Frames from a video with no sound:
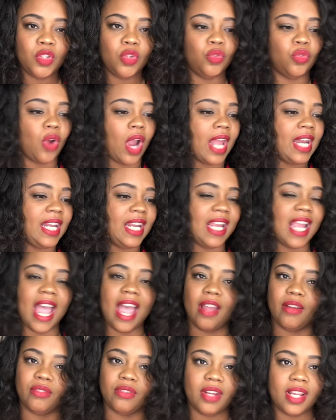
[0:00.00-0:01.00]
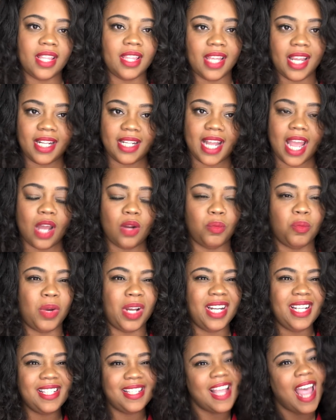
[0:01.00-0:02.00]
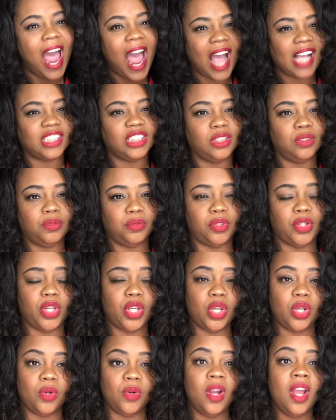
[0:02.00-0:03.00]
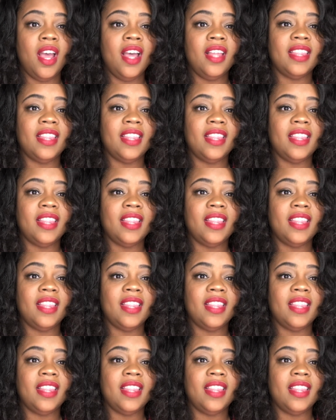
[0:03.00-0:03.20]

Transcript: Writing everything down. What is the action for you